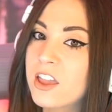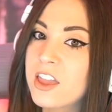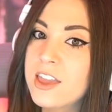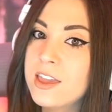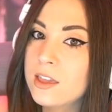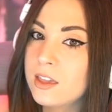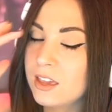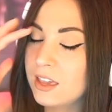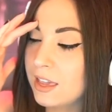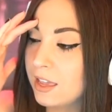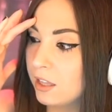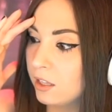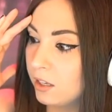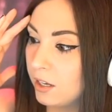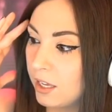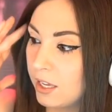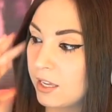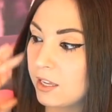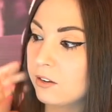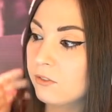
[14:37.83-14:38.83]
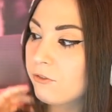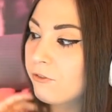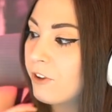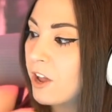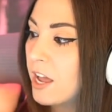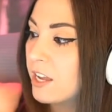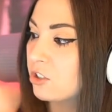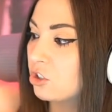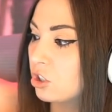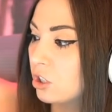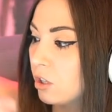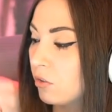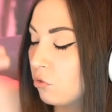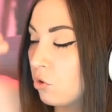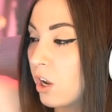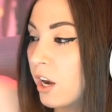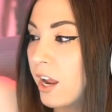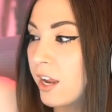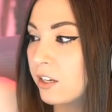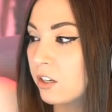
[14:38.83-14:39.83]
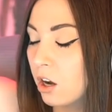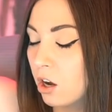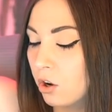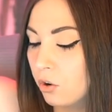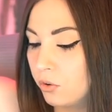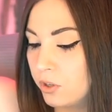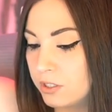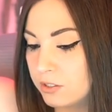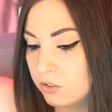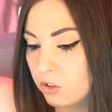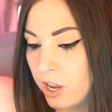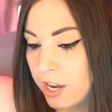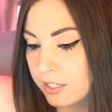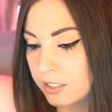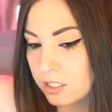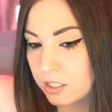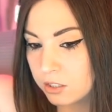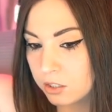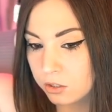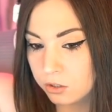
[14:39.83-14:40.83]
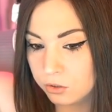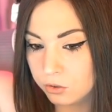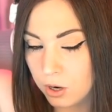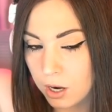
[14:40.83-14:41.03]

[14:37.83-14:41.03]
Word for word: in fashion of what I always like to do